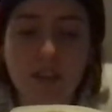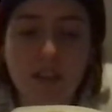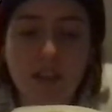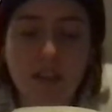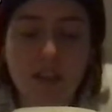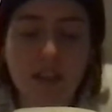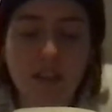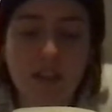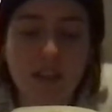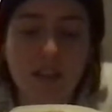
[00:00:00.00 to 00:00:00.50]

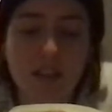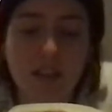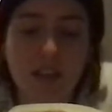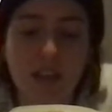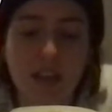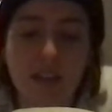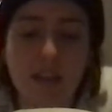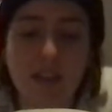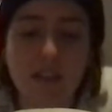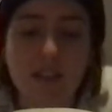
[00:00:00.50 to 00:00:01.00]
and the
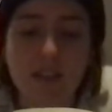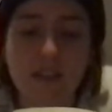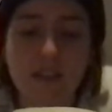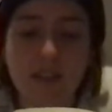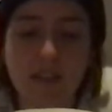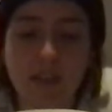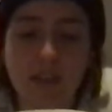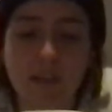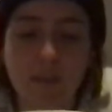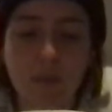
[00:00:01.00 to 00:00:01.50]
silence is
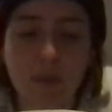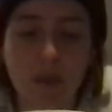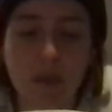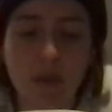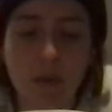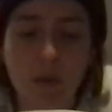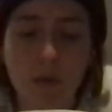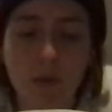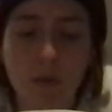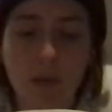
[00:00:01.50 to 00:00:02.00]
keeping you
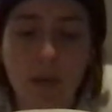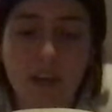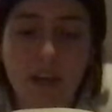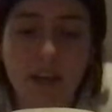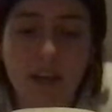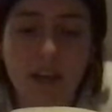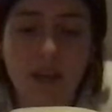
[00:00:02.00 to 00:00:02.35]
awake,